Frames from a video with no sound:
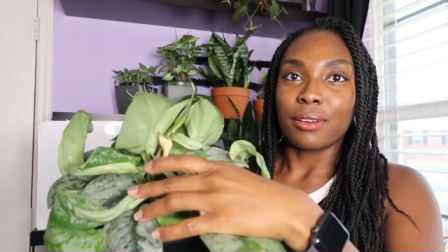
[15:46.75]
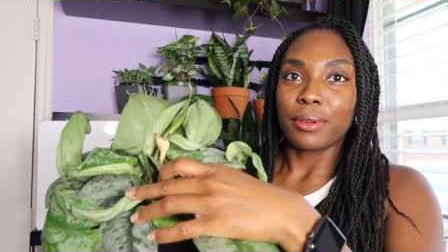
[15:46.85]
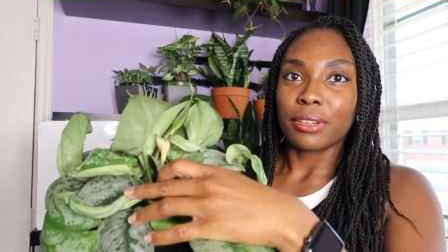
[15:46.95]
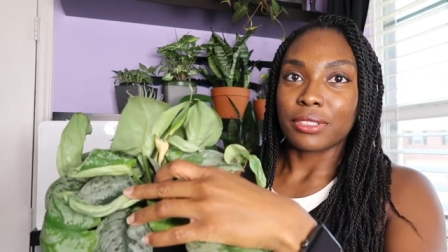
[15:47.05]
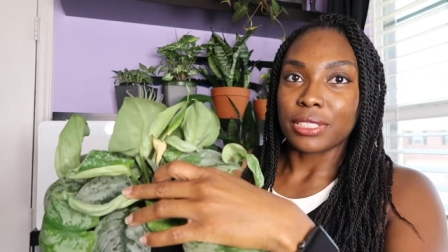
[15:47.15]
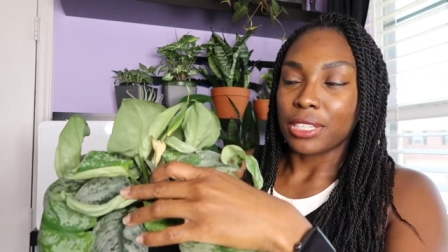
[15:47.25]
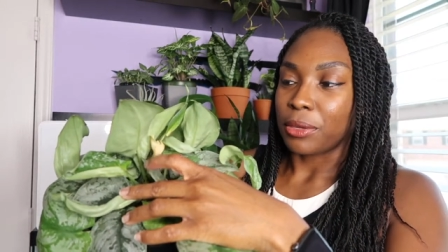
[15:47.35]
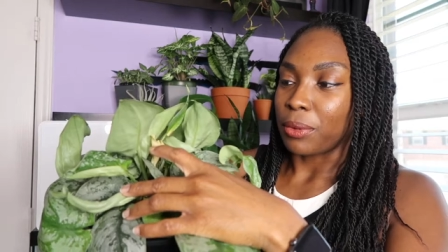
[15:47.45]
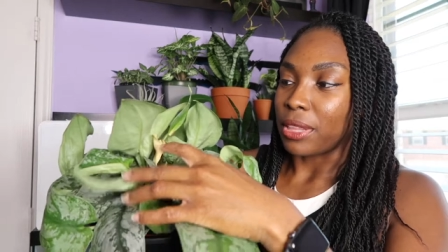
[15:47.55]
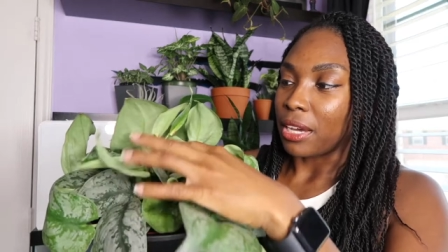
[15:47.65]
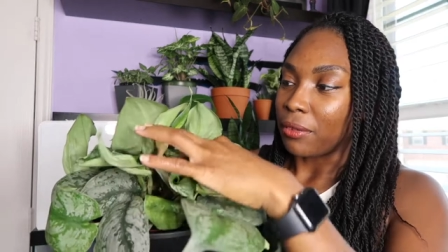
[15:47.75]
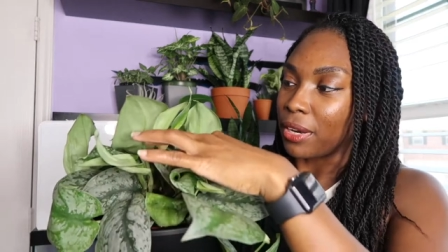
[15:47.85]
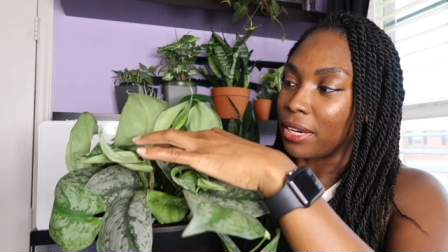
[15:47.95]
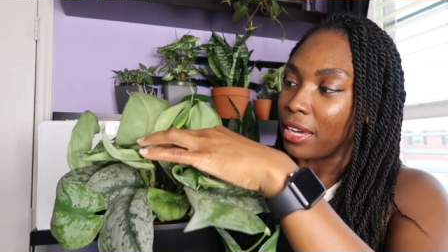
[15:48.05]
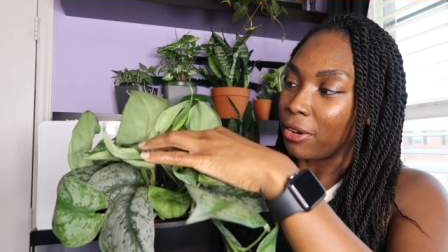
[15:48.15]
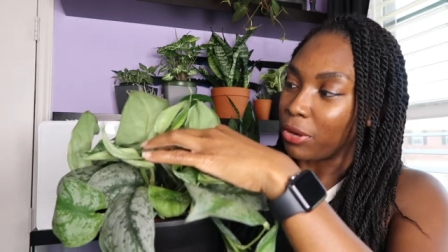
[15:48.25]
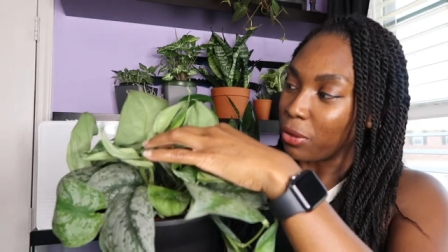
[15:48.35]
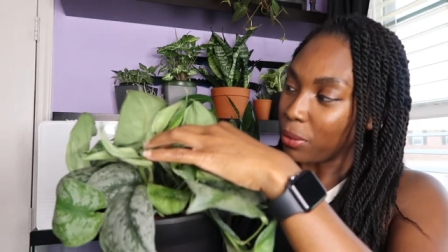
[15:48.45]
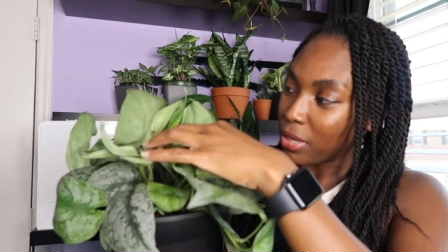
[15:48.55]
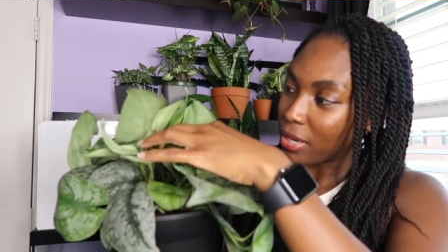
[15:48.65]
We are dealing with that right now. I
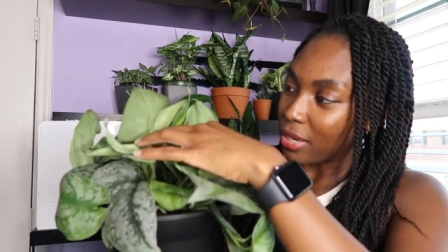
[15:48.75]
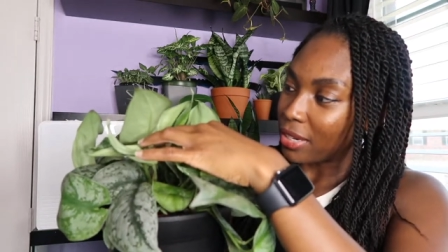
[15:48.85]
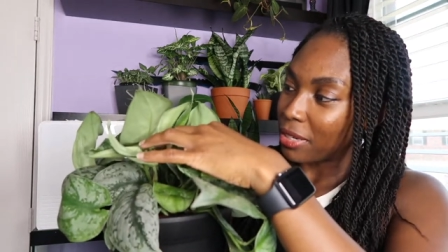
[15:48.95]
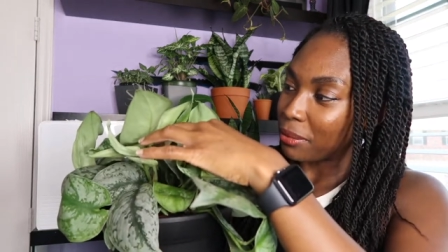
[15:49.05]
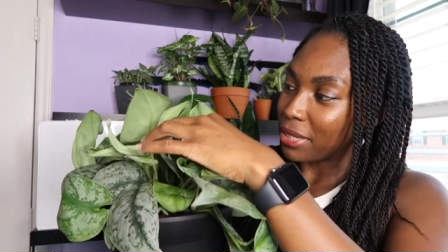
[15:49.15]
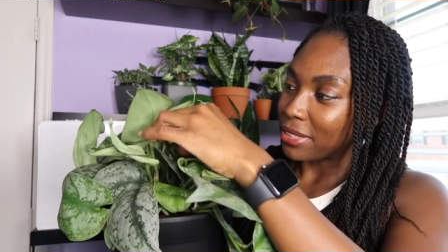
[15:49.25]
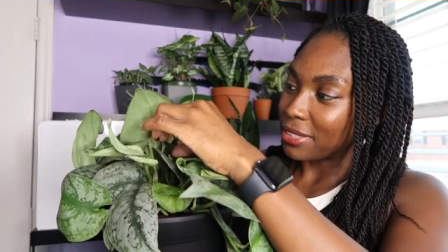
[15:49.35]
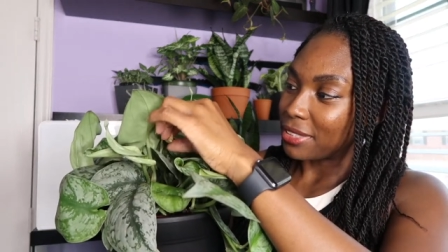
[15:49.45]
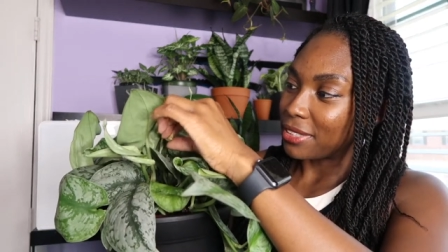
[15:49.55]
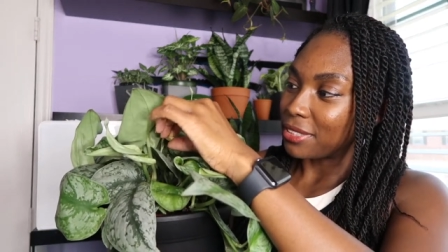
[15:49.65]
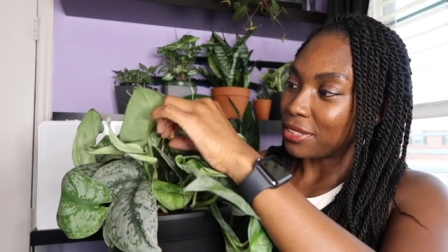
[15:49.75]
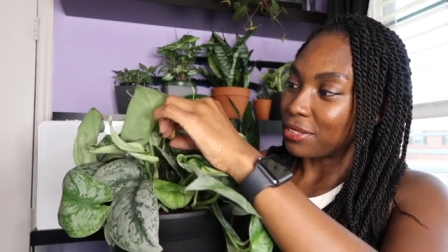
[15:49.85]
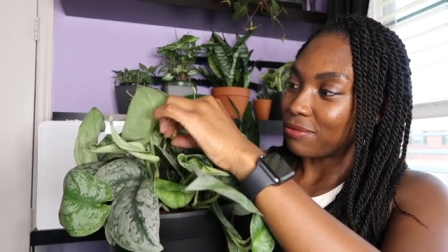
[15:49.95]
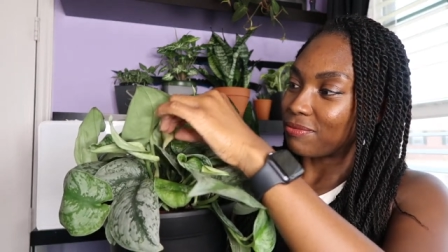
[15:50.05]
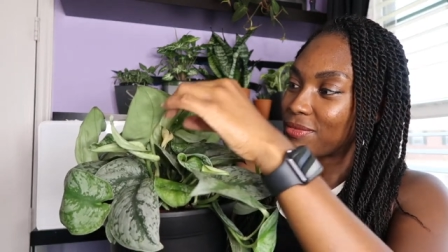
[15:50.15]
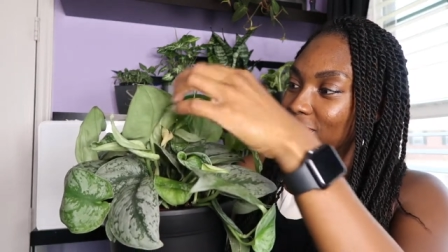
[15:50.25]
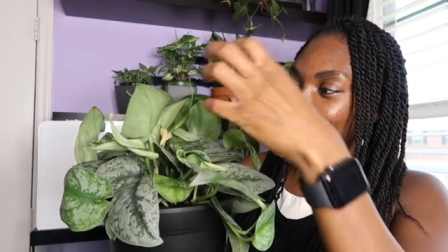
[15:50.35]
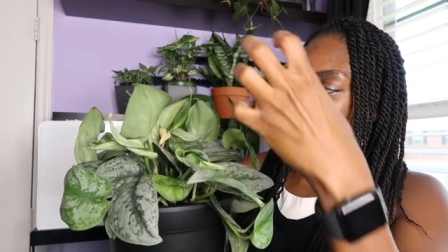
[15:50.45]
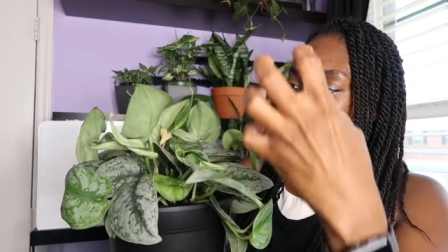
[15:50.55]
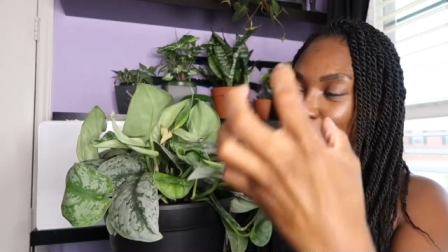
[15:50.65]
don't want to cut it because it's still a
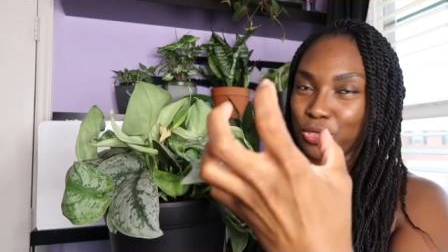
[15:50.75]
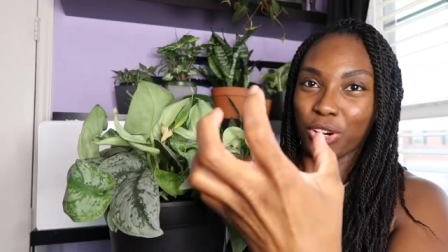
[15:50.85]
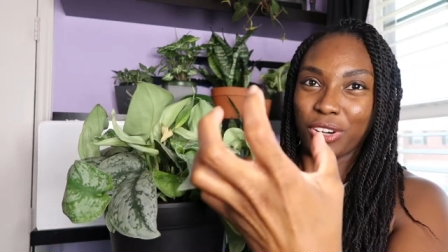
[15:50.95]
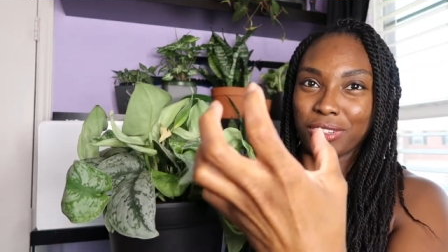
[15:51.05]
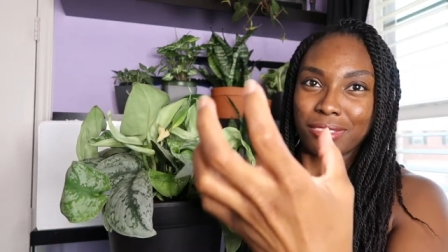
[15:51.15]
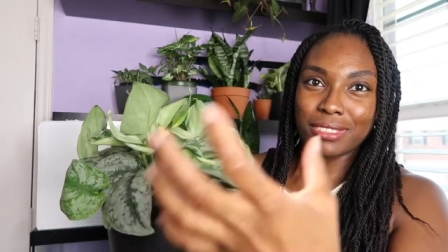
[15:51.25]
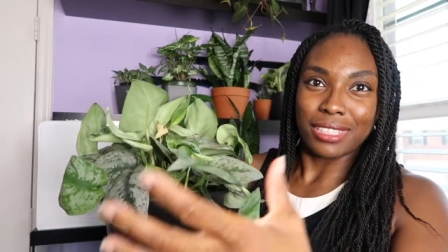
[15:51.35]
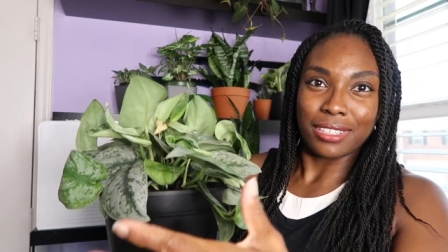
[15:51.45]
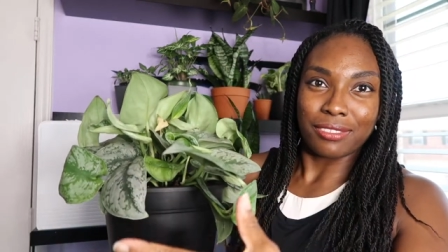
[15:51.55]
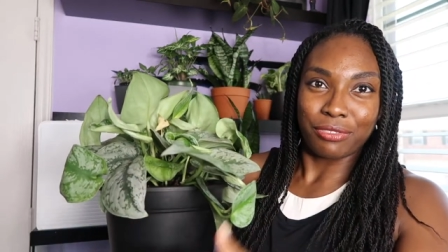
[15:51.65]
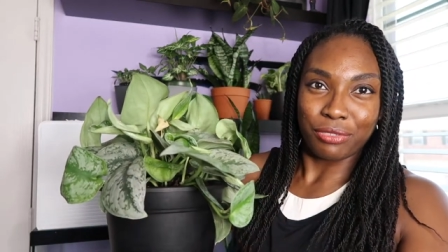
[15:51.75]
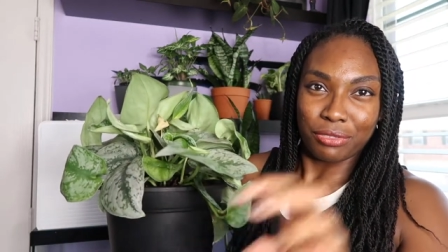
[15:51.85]
strong leaf,